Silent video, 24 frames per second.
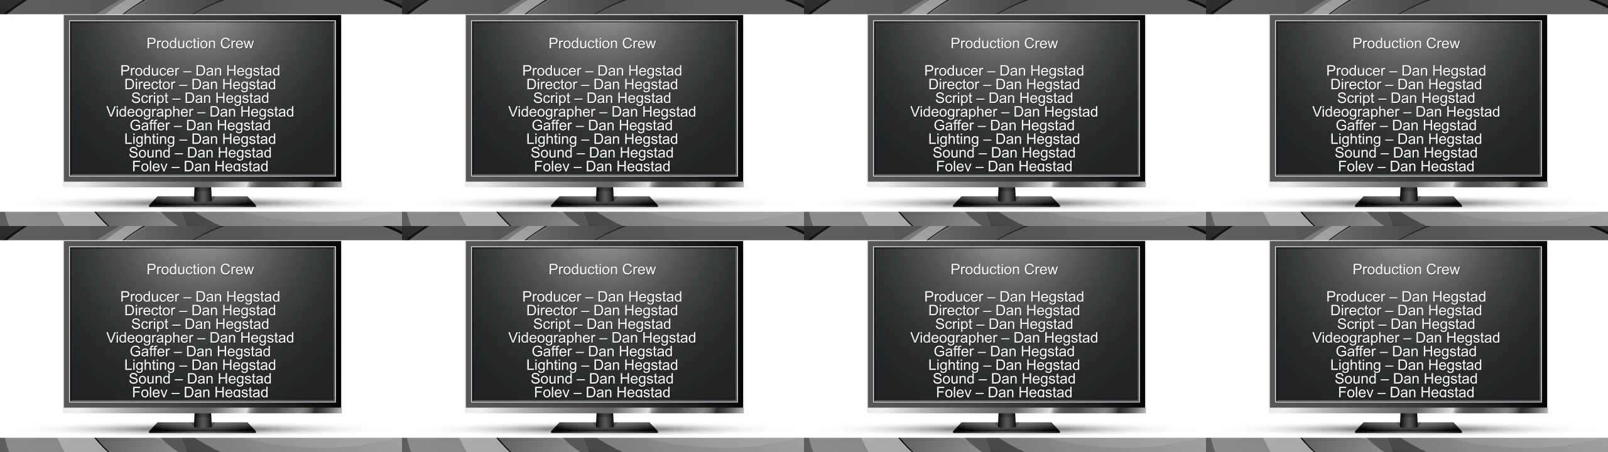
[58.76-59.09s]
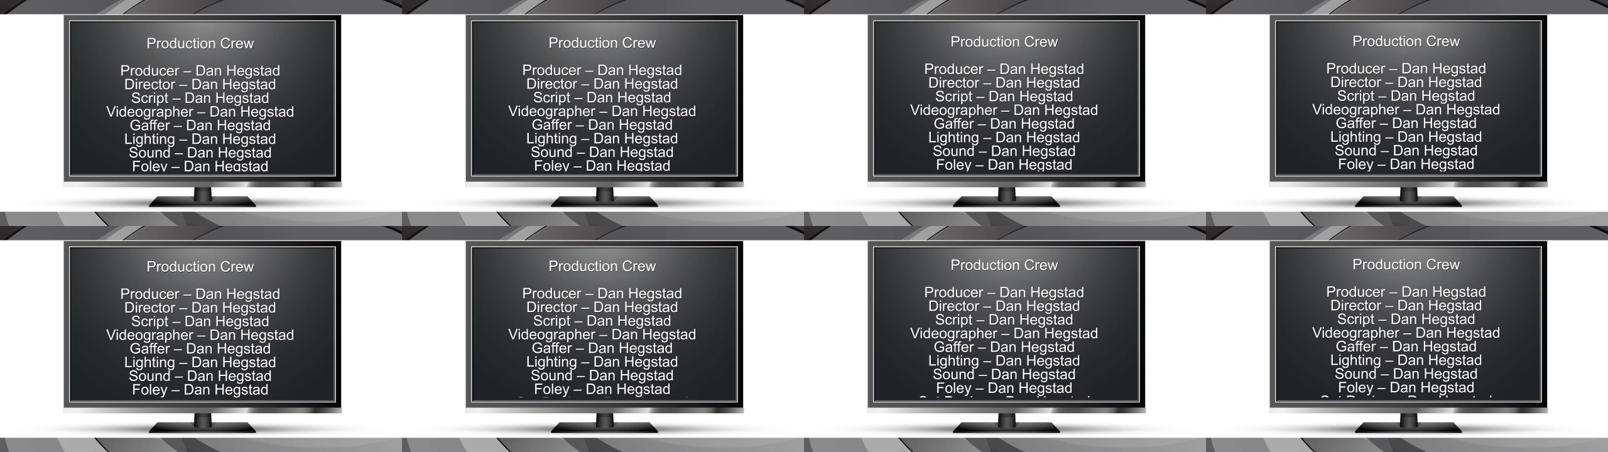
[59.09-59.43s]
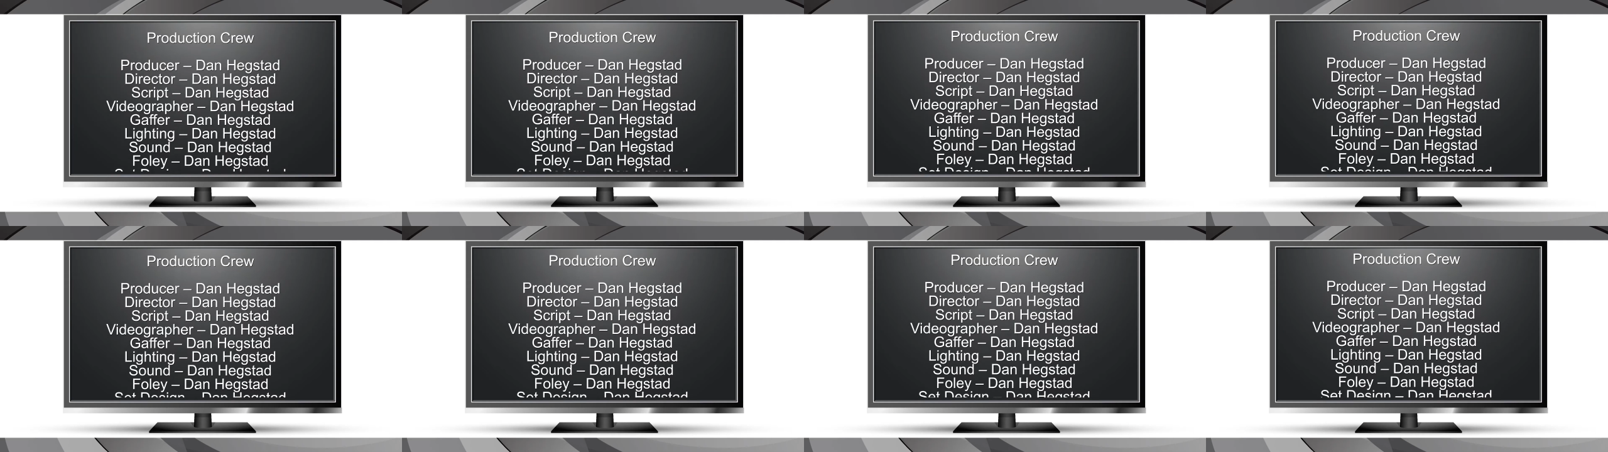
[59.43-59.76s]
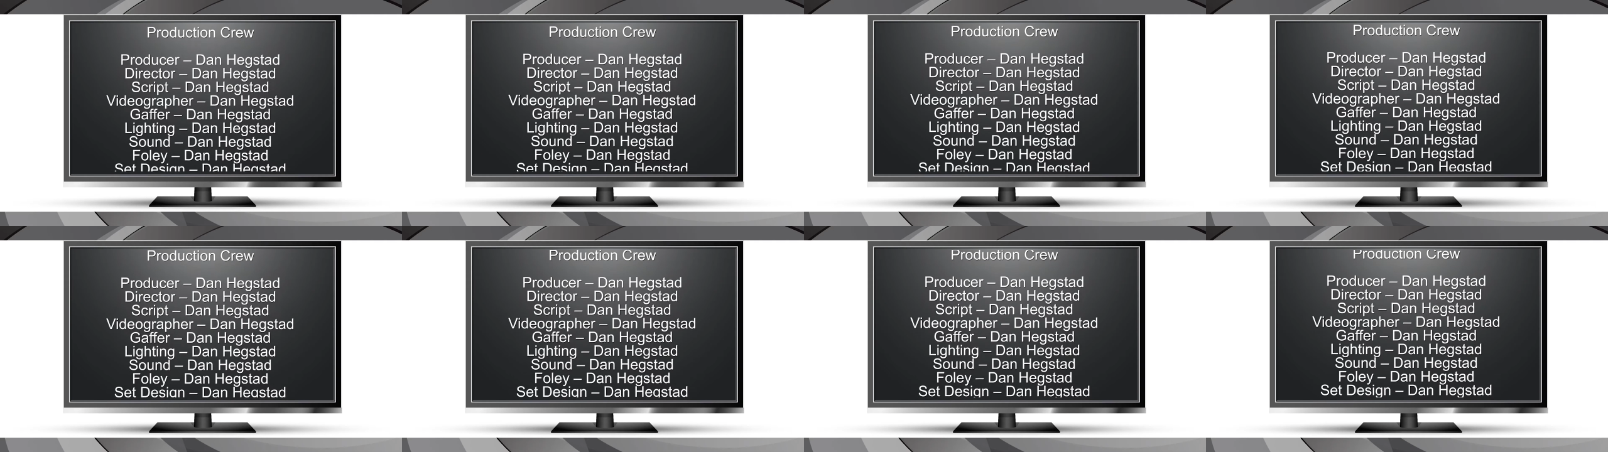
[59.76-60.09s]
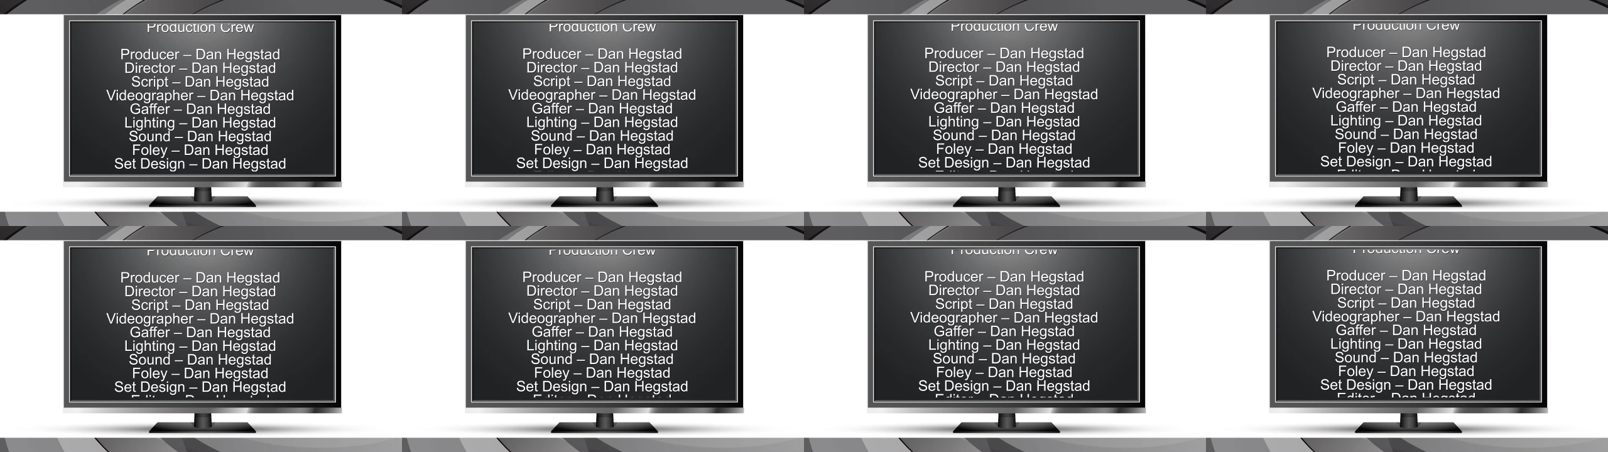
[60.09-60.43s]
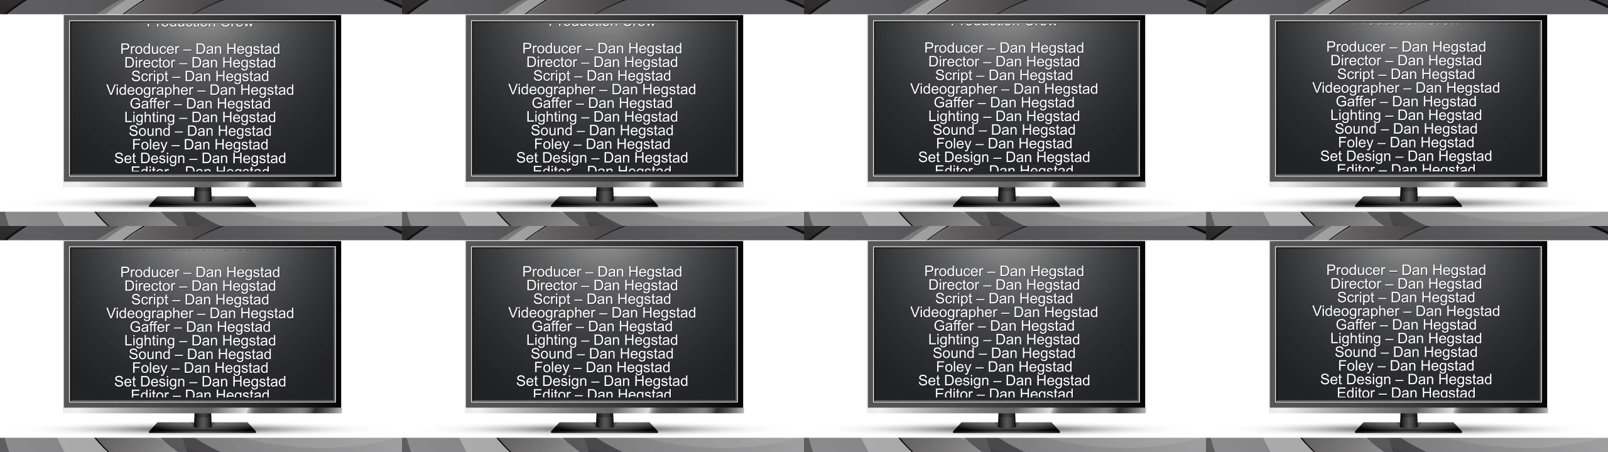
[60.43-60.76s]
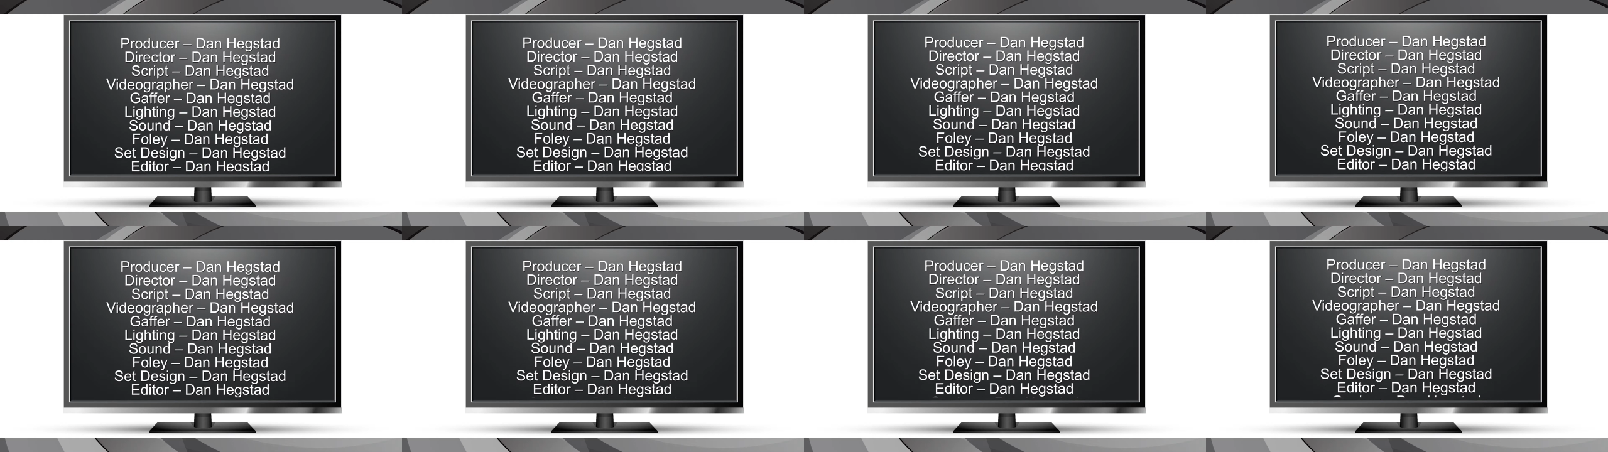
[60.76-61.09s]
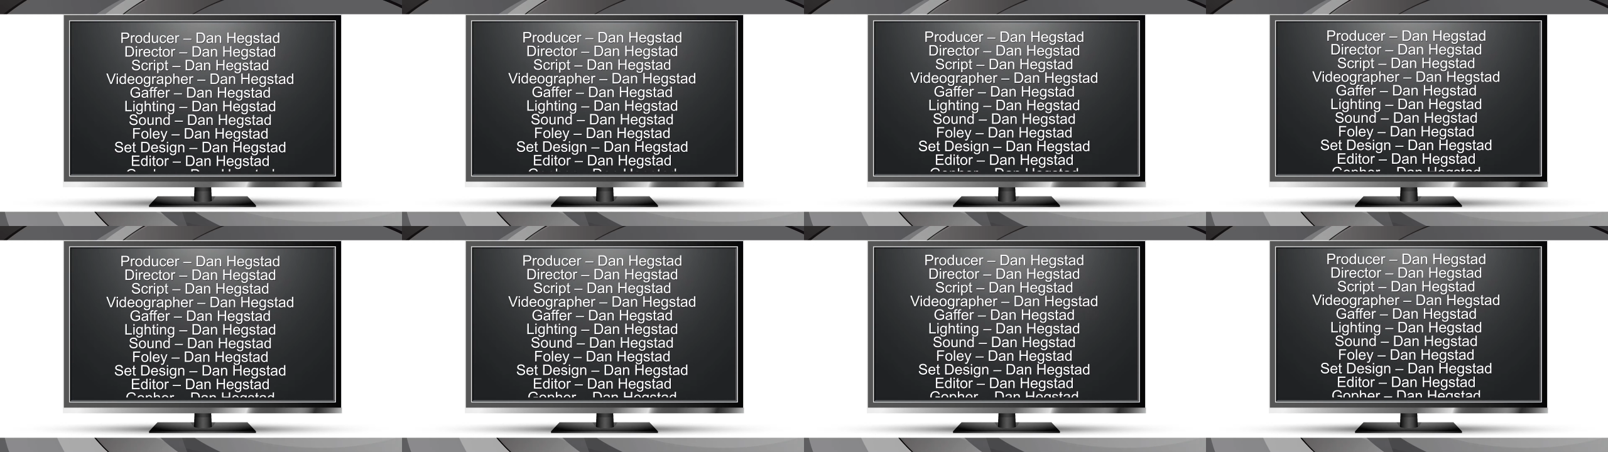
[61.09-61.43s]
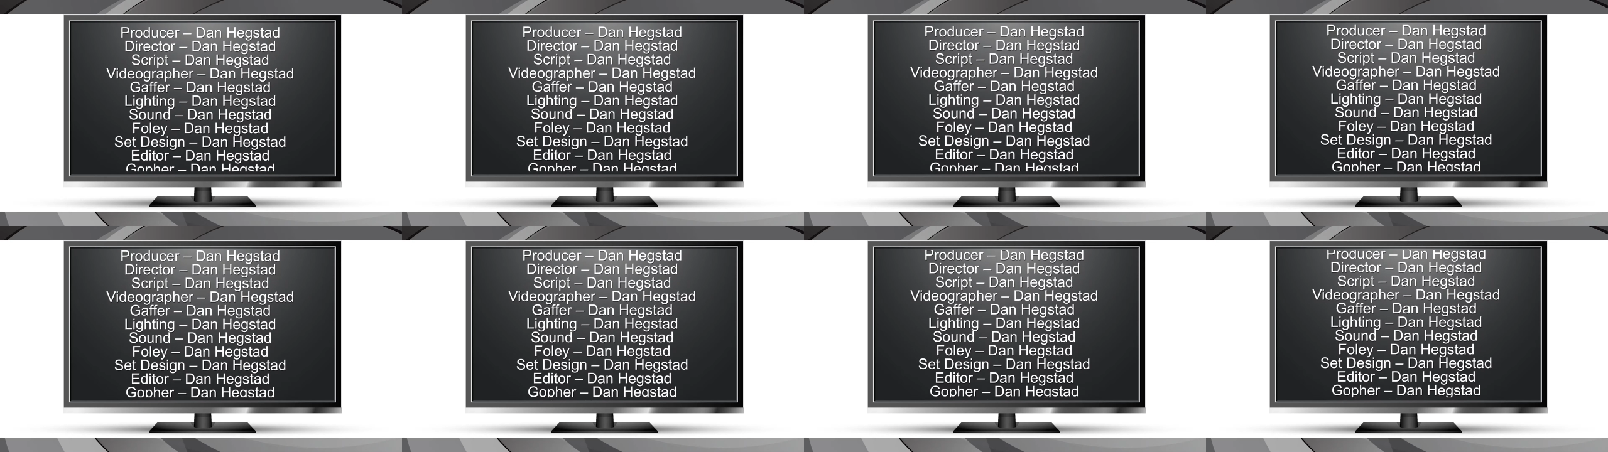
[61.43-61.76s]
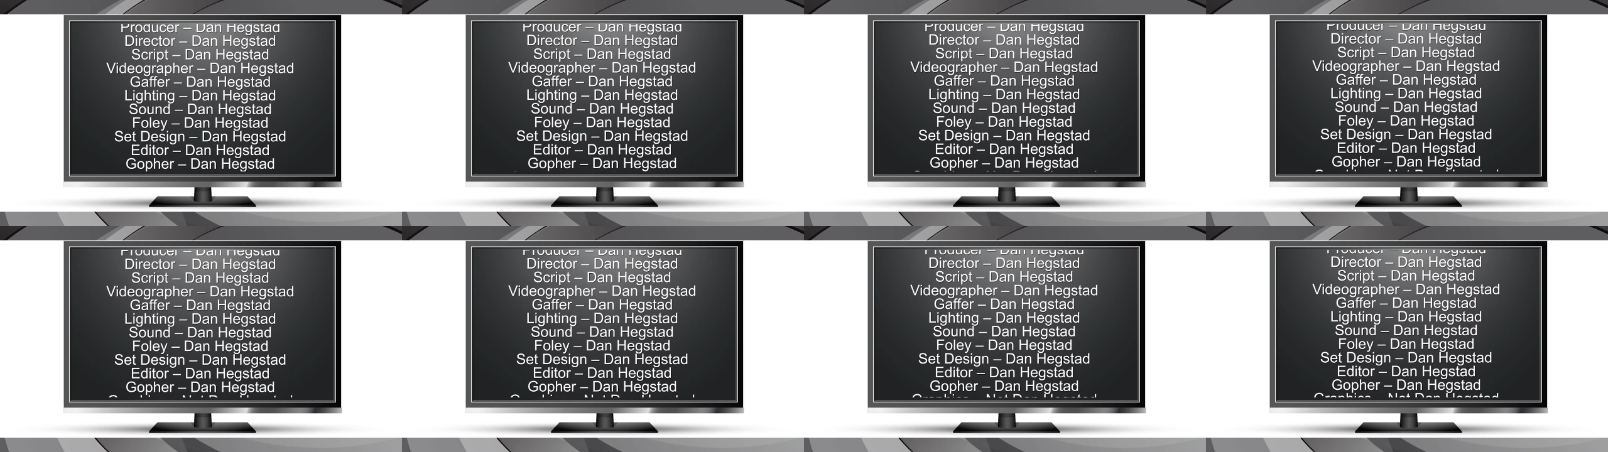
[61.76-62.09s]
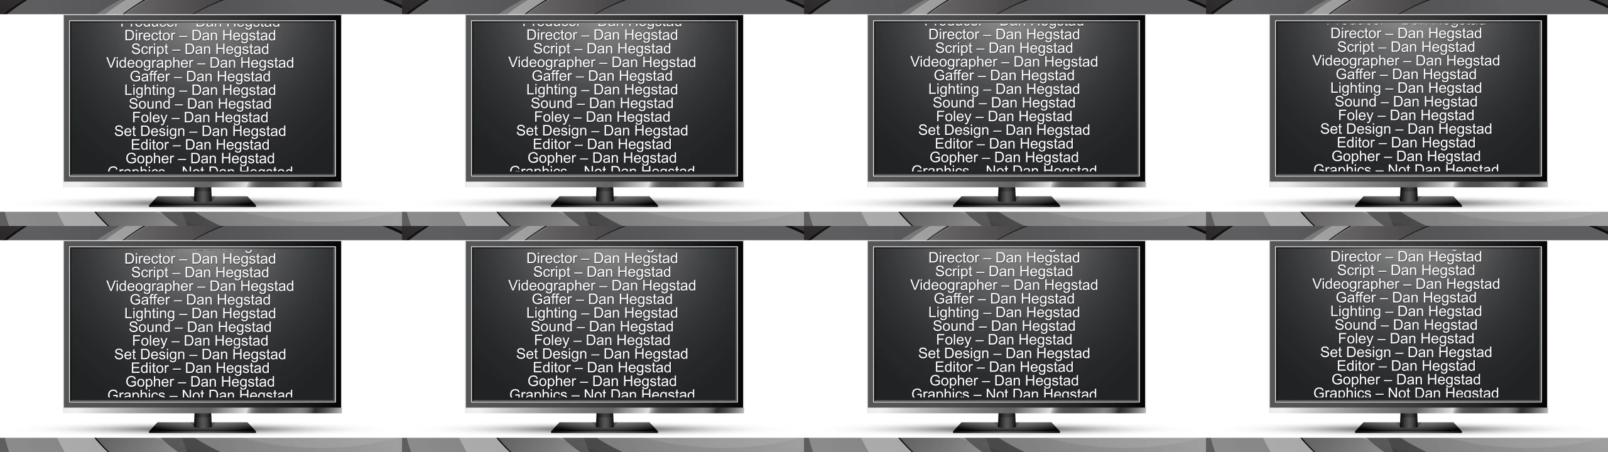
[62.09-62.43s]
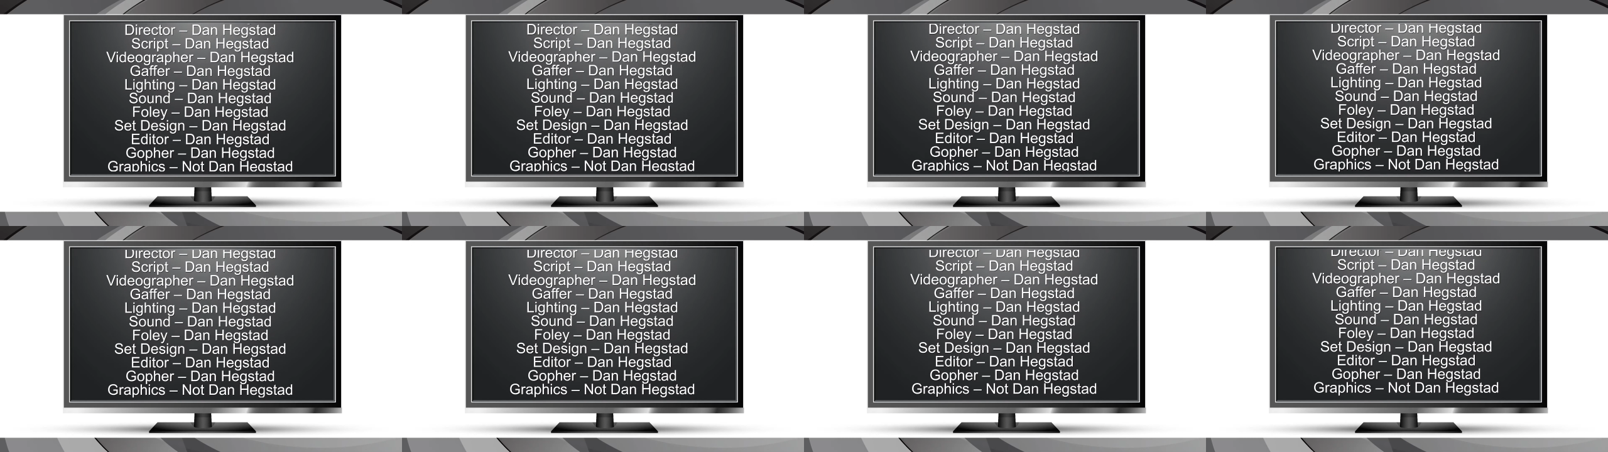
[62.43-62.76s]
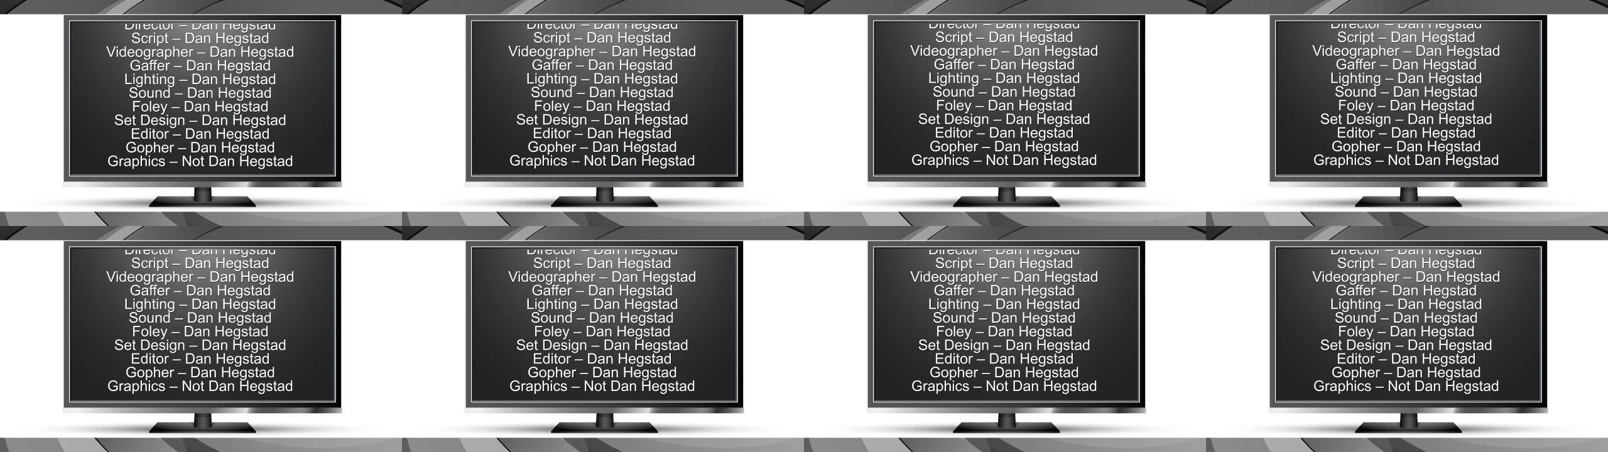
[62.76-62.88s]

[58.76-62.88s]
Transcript: No face is visible, so there are no lips to read.